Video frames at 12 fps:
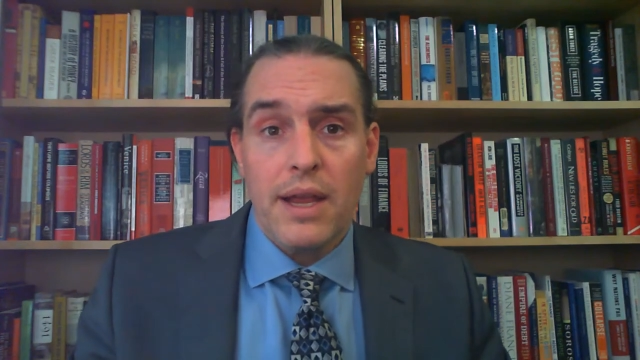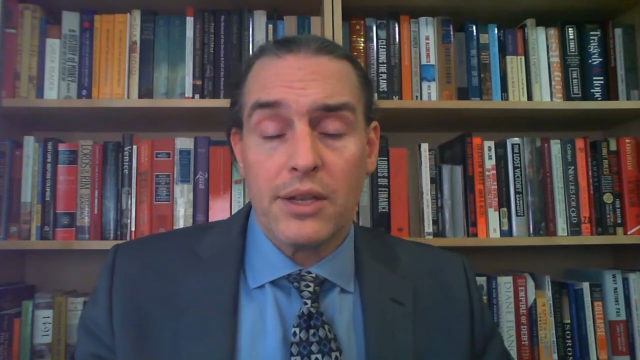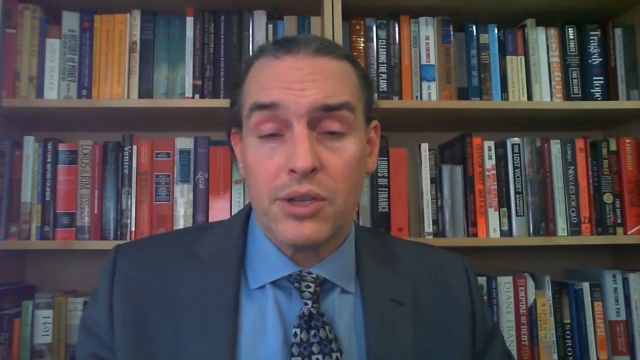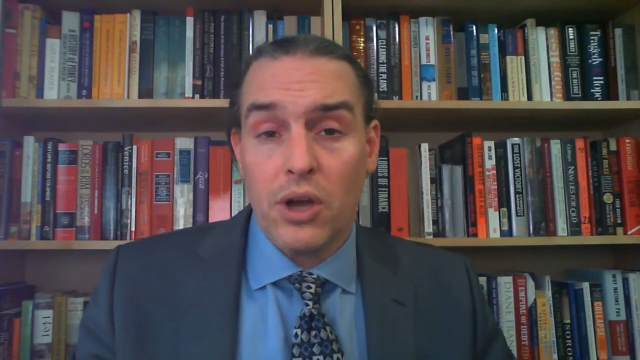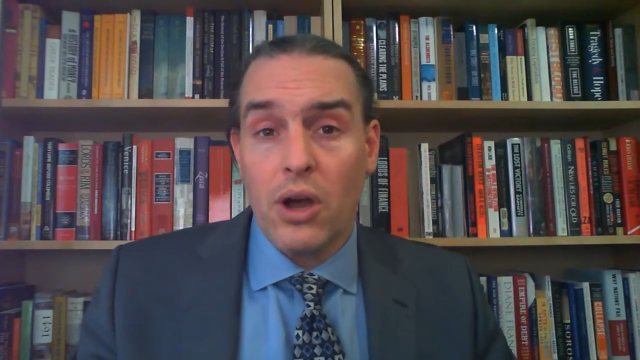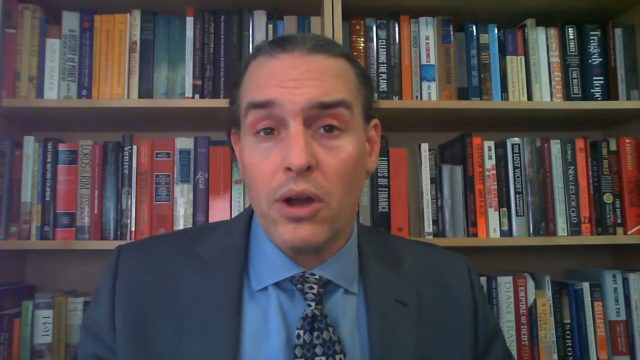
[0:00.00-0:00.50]

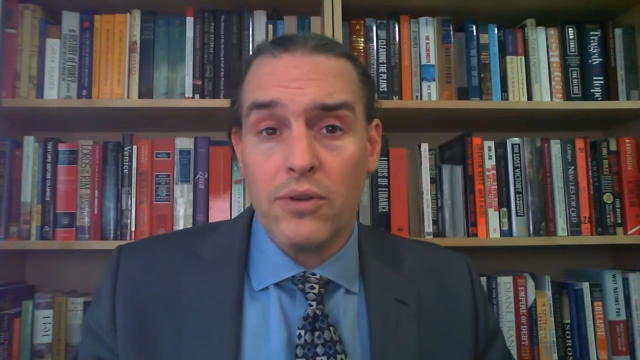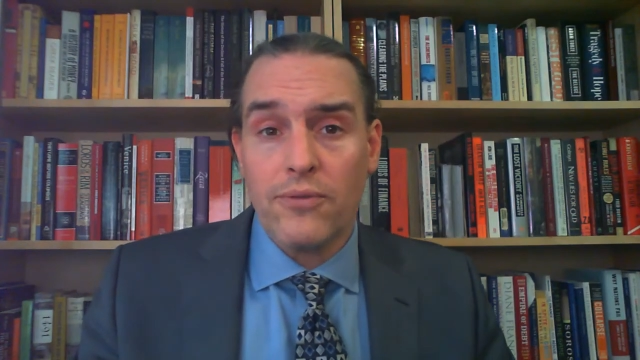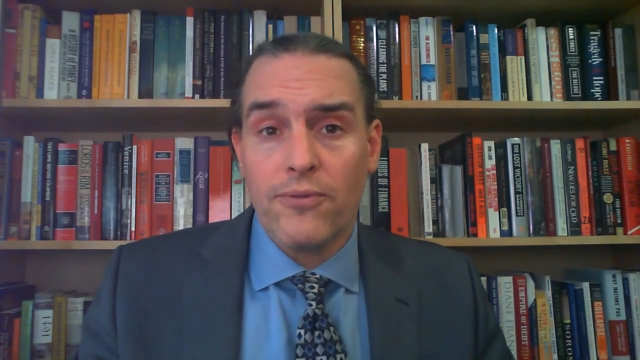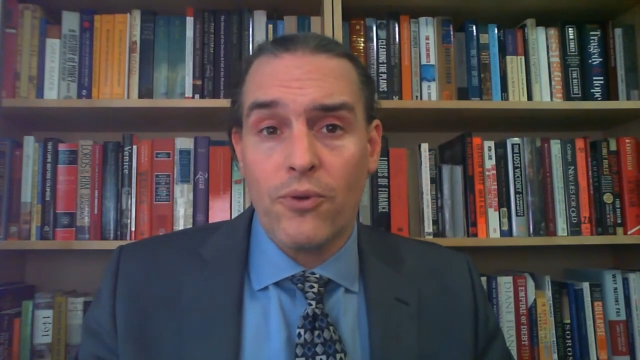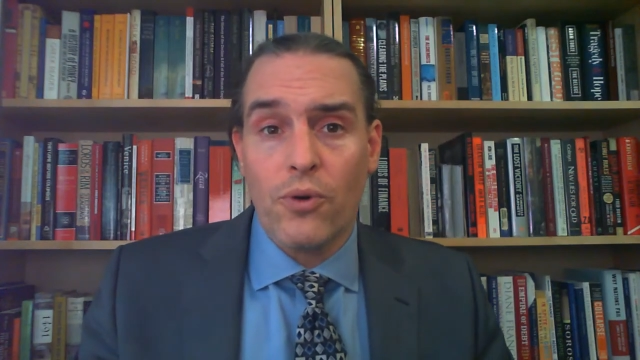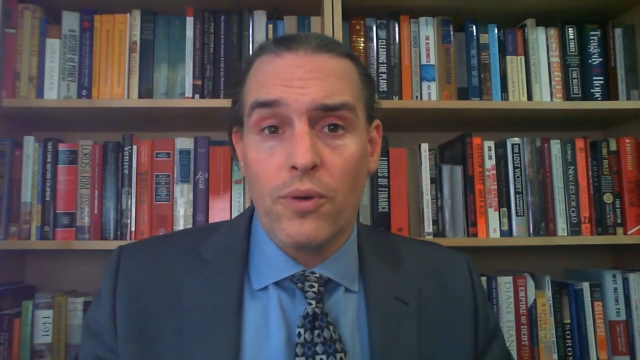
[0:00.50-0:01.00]
It's hard
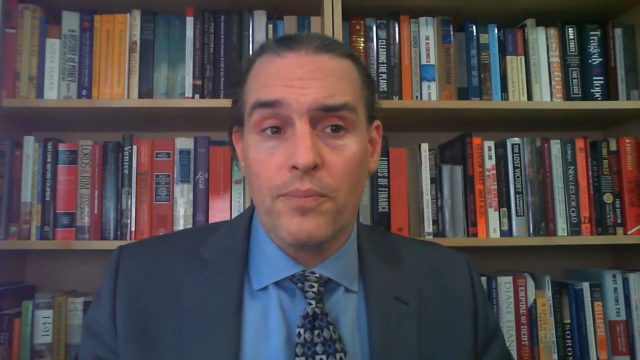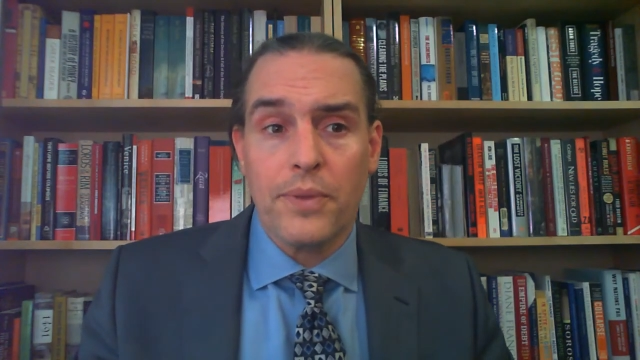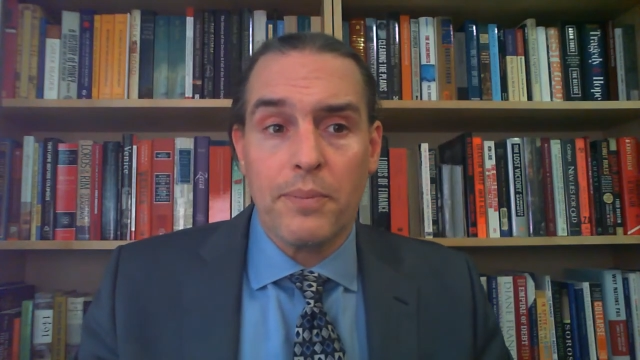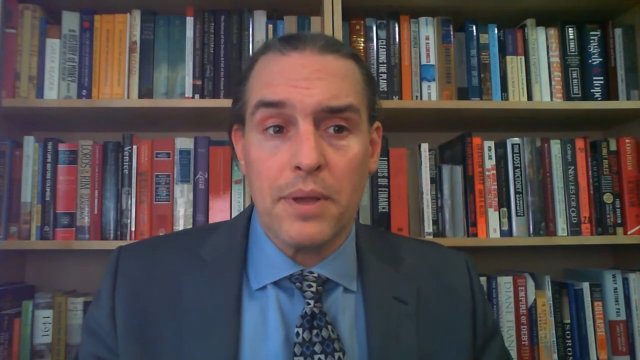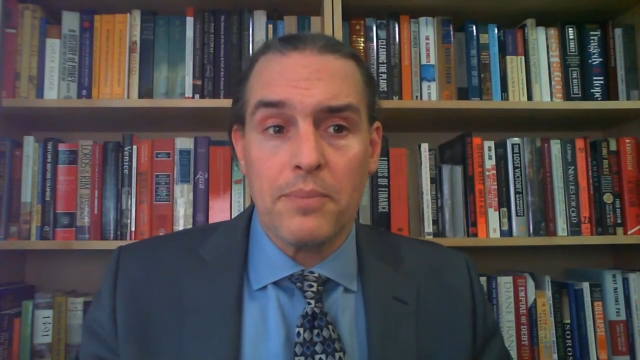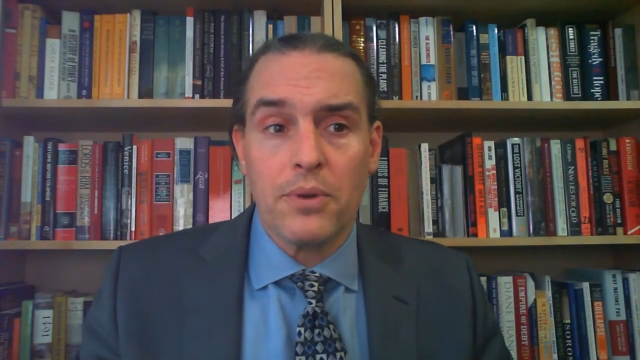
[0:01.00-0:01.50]
for
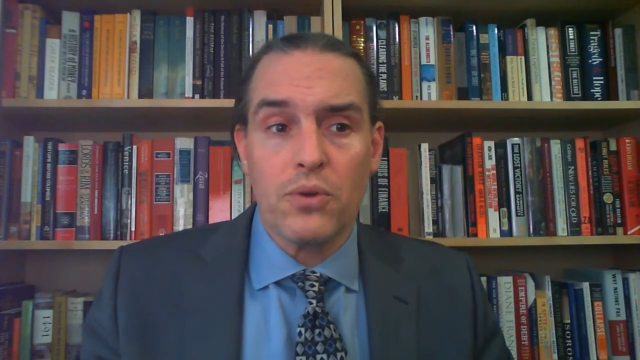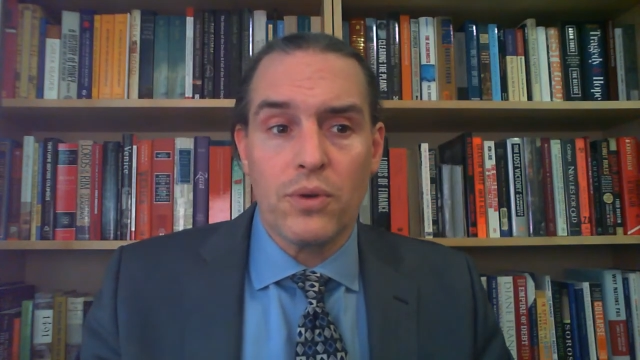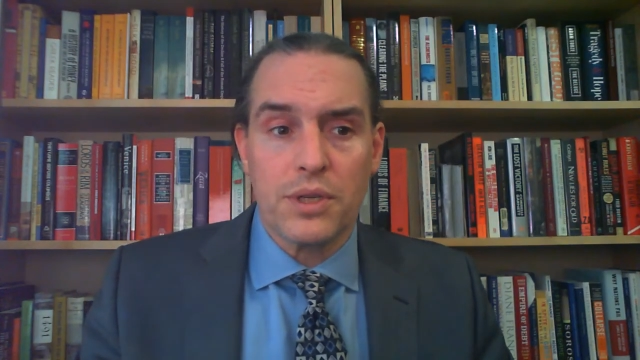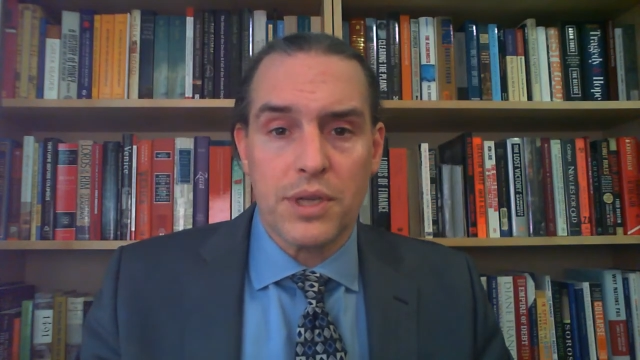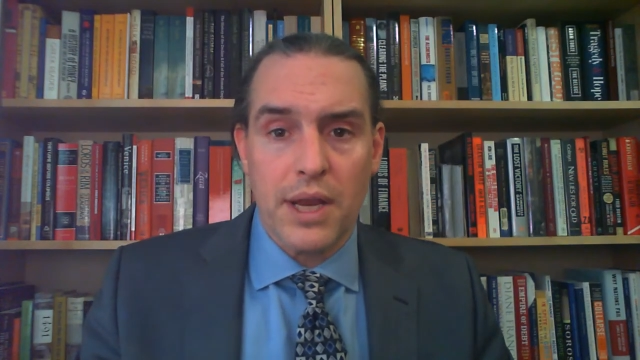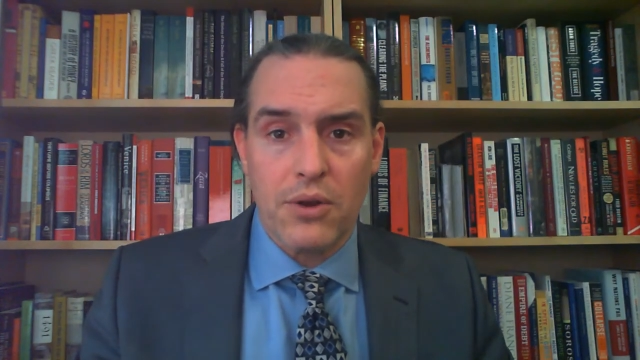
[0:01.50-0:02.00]
the people who
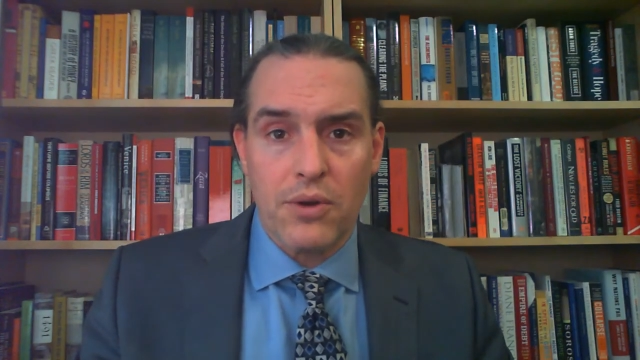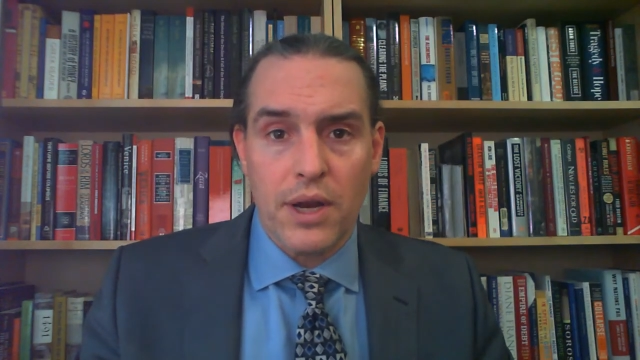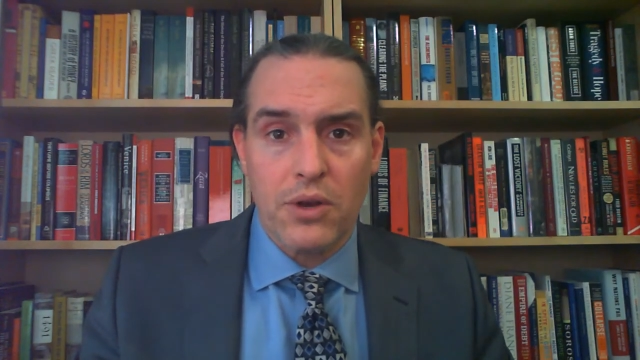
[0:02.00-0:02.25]
a state-owned